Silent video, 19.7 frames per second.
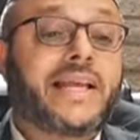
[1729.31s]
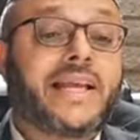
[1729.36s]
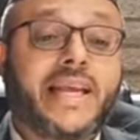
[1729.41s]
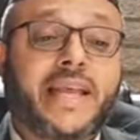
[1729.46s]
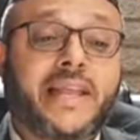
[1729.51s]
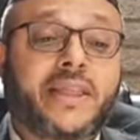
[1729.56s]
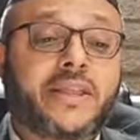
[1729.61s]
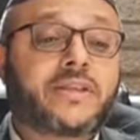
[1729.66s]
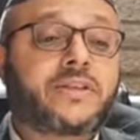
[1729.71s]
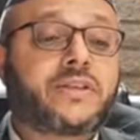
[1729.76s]

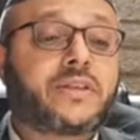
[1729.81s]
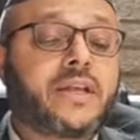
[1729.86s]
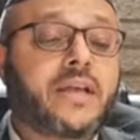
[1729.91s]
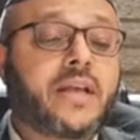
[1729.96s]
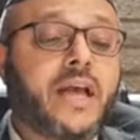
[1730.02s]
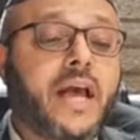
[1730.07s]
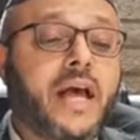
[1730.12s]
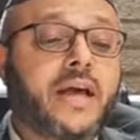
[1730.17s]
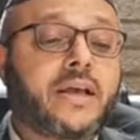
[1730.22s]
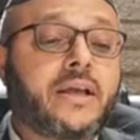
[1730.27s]
in the
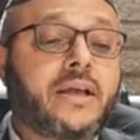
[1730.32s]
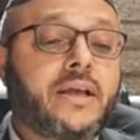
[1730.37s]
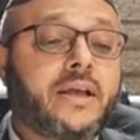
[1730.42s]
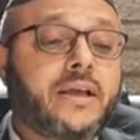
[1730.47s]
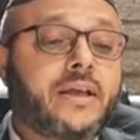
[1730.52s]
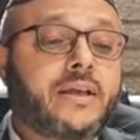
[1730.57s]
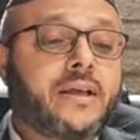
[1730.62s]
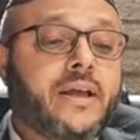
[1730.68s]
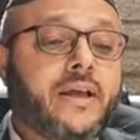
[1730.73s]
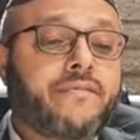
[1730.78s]
synagogue
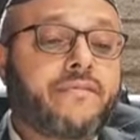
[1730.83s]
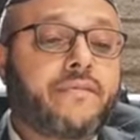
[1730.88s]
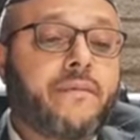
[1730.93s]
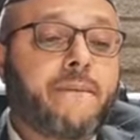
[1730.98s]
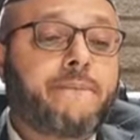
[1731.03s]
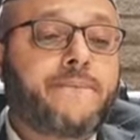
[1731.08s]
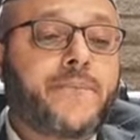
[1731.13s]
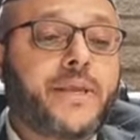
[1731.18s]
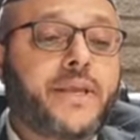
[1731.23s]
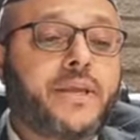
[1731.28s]
after
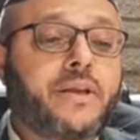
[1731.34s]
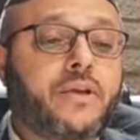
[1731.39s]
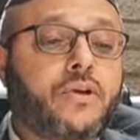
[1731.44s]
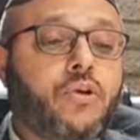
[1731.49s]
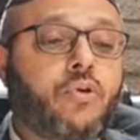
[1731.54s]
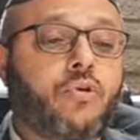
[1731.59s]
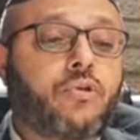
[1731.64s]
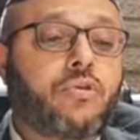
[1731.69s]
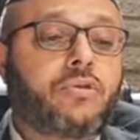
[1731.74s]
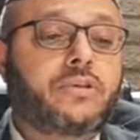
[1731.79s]
being
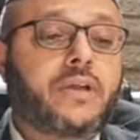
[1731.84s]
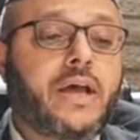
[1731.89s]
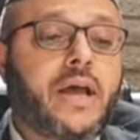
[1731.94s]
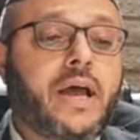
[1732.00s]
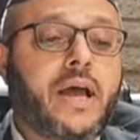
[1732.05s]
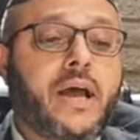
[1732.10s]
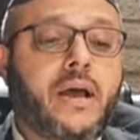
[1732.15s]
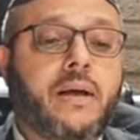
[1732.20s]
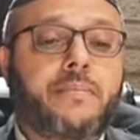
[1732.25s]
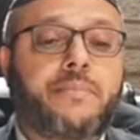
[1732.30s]
called
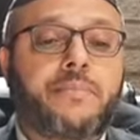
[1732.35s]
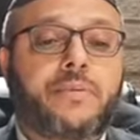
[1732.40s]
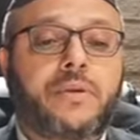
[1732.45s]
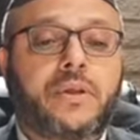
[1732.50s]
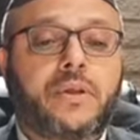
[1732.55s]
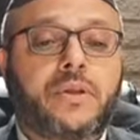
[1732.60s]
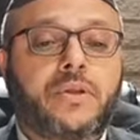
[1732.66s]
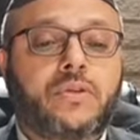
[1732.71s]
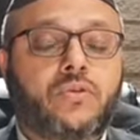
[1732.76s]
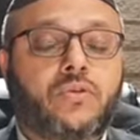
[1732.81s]
up
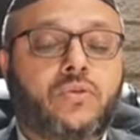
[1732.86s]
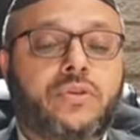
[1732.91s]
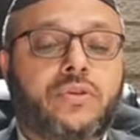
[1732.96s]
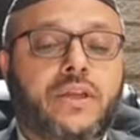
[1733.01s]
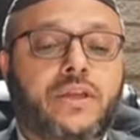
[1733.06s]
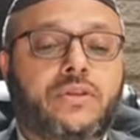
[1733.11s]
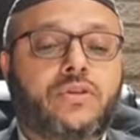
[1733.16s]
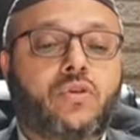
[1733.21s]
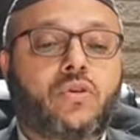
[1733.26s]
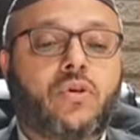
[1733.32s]
to
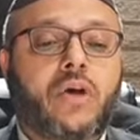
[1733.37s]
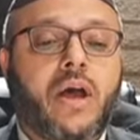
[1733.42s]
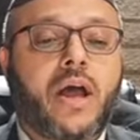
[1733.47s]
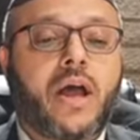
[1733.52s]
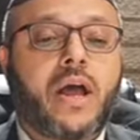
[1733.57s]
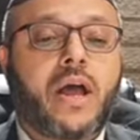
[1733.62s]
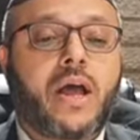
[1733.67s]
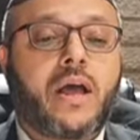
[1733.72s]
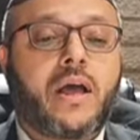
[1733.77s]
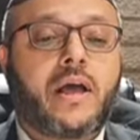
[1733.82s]
the
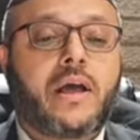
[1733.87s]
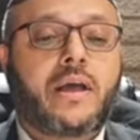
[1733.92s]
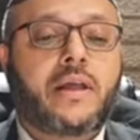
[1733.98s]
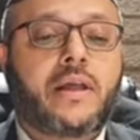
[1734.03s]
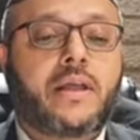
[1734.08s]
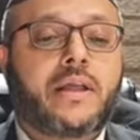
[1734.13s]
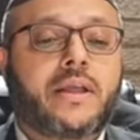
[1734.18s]
Torah.